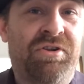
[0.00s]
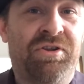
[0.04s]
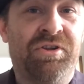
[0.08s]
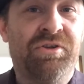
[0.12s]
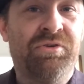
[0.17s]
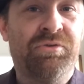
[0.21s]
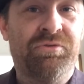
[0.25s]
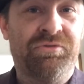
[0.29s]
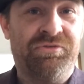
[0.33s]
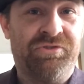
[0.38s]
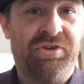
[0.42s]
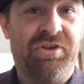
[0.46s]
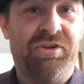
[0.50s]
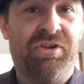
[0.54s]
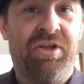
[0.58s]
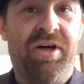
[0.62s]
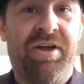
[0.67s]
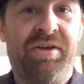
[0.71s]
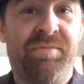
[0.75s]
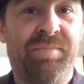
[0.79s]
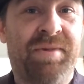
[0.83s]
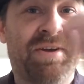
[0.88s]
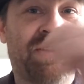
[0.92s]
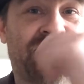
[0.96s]
to lose a
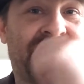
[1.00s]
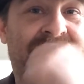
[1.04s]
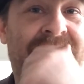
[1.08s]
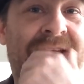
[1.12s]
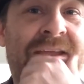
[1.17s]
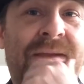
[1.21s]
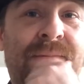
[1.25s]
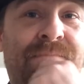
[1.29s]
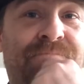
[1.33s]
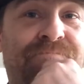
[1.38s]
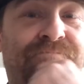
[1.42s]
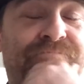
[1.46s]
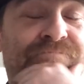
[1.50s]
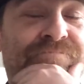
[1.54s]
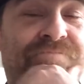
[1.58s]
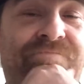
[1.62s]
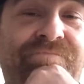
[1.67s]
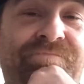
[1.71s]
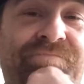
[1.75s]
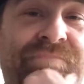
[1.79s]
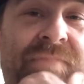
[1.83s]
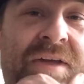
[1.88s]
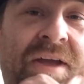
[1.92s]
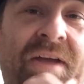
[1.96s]
lot of my steam
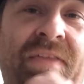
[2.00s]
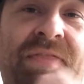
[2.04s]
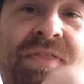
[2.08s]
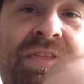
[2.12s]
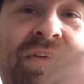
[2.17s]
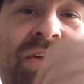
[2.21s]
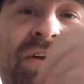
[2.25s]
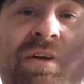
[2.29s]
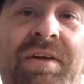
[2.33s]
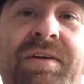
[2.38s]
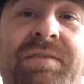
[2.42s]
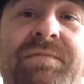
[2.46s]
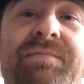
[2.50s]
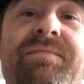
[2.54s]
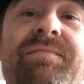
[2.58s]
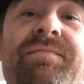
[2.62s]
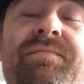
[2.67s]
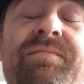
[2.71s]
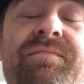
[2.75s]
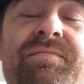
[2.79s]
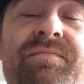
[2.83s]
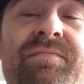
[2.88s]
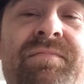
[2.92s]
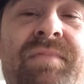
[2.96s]
at the
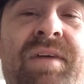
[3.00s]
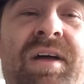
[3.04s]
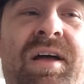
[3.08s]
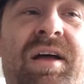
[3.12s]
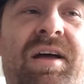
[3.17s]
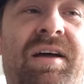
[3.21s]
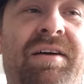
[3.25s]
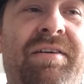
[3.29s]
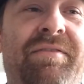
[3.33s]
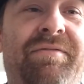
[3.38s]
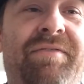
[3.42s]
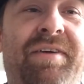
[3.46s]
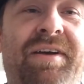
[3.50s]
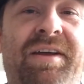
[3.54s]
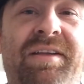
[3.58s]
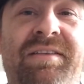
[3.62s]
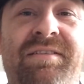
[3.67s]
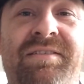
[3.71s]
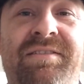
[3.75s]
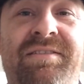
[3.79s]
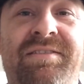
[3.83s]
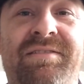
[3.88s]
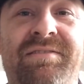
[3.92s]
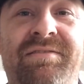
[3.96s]

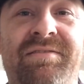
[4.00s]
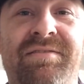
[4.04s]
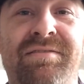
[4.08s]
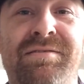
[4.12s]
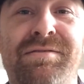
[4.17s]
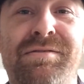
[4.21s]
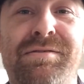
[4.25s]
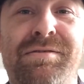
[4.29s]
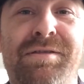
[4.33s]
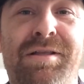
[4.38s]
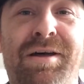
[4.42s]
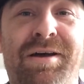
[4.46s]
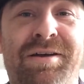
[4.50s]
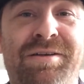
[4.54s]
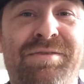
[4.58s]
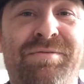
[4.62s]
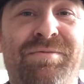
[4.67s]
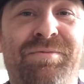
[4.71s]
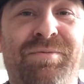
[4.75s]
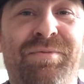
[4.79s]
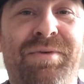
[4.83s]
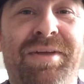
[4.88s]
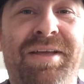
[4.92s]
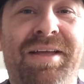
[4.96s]
fucking
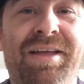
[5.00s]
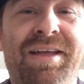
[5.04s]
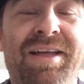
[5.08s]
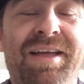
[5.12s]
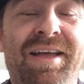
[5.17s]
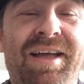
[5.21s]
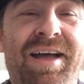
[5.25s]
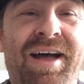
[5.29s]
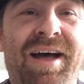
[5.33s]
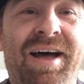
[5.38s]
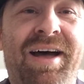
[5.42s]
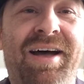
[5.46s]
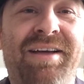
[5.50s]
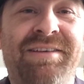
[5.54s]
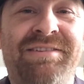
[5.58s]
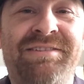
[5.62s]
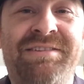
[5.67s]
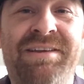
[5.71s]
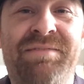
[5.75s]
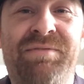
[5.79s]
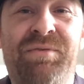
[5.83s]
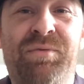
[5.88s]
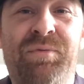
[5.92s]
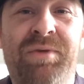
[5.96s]

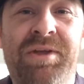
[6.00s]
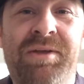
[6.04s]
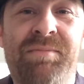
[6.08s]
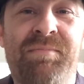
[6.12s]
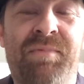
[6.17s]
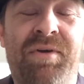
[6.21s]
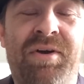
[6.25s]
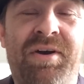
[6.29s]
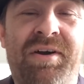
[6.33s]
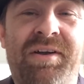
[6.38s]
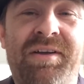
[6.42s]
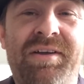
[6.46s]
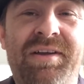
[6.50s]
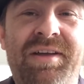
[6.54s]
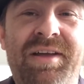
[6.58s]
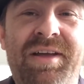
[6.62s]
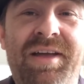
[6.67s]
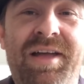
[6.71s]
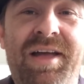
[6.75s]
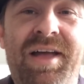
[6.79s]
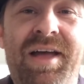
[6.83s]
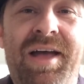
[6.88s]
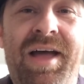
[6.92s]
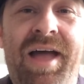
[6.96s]
7-week mark.
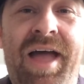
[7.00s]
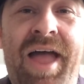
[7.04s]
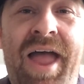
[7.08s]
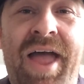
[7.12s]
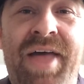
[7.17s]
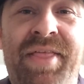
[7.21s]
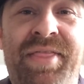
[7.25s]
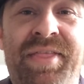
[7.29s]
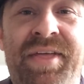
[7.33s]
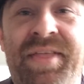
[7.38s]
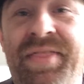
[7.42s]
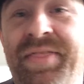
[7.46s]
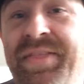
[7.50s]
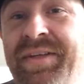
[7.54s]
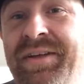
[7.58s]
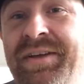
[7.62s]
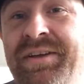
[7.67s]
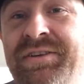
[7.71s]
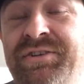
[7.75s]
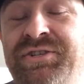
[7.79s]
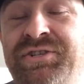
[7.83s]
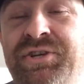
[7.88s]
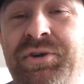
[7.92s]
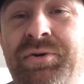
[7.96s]
And then
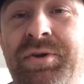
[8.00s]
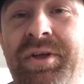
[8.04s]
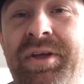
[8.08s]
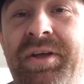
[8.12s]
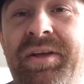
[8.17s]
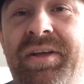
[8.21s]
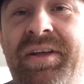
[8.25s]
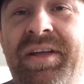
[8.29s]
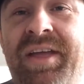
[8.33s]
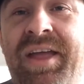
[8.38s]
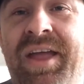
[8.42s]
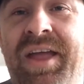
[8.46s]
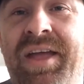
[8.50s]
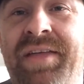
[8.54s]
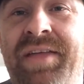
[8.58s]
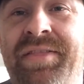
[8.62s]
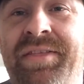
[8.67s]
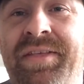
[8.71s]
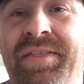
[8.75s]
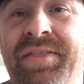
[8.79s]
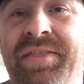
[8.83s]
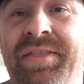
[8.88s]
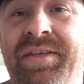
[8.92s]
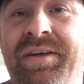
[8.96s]
the shooting, and
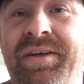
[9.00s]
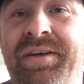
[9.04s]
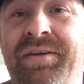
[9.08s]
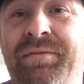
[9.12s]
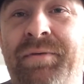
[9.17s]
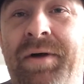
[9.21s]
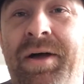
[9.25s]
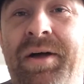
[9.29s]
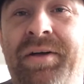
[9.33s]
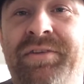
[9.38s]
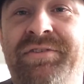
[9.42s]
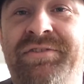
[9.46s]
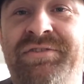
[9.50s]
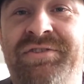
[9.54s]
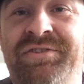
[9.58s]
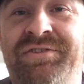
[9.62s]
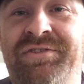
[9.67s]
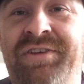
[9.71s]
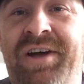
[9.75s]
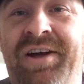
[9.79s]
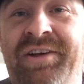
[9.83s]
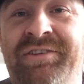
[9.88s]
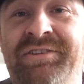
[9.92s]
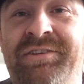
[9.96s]
then it's just
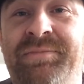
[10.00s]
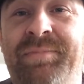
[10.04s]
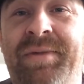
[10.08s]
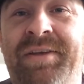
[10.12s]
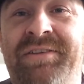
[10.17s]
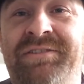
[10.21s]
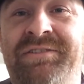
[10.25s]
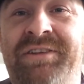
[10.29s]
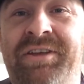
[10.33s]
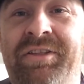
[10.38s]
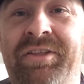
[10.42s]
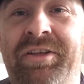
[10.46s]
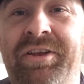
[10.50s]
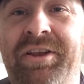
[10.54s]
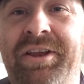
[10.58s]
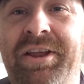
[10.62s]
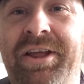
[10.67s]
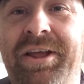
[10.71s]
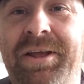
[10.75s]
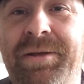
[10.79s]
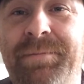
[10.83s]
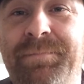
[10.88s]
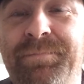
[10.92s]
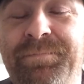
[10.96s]
toxic
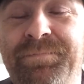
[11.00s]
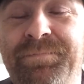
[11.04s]
masculinity.